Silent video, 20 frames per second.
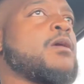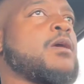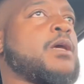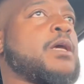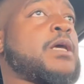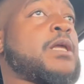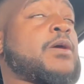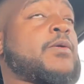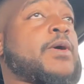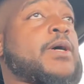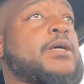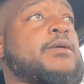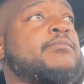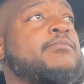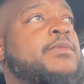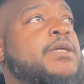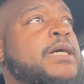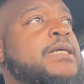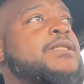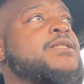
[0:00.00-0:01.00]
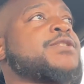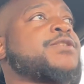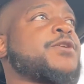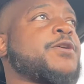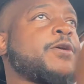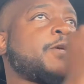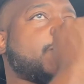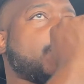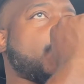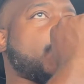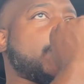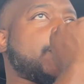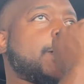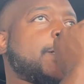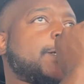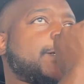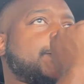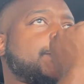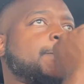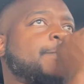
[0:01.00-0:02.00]
Anyway, got the stereo
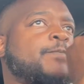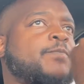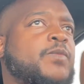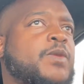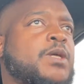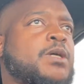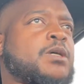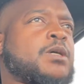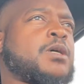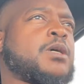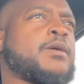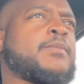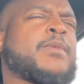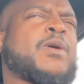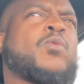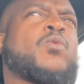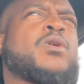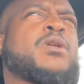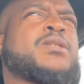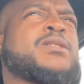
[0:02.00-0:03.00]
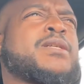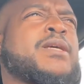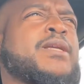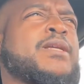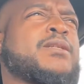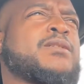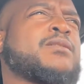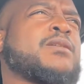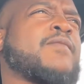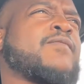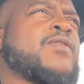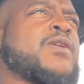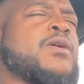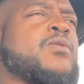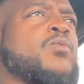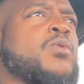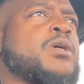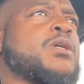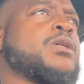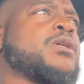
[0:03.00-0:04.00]
in. I want to say this, I forget
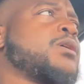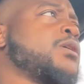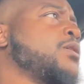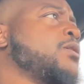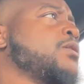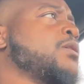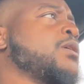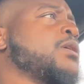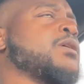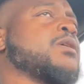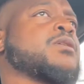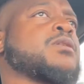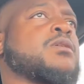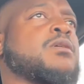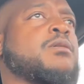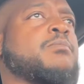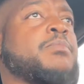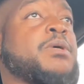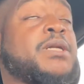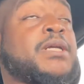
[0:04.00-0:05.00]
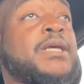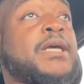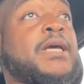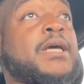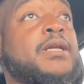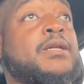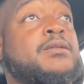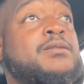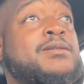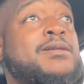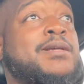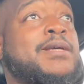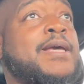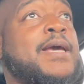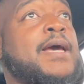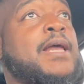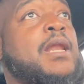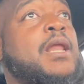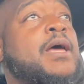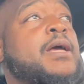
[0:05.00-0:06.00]
what year it is, but again, it's in a
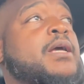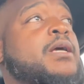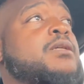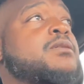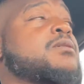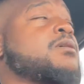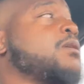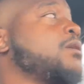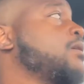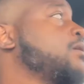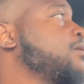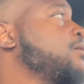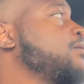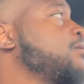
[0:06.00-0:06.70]
Cadillac Escalade.